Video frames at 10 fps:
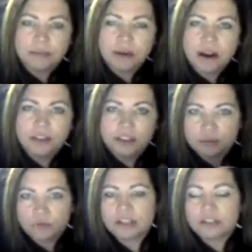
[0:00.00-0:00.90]
upon this
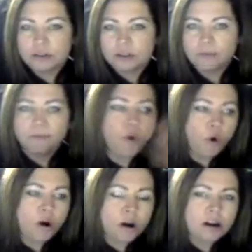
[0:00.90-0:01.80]
research
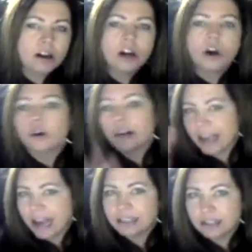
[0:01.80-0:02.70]
for or
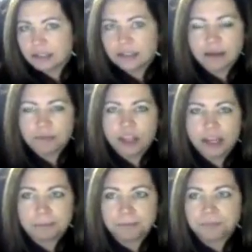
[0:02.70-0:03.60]
against something.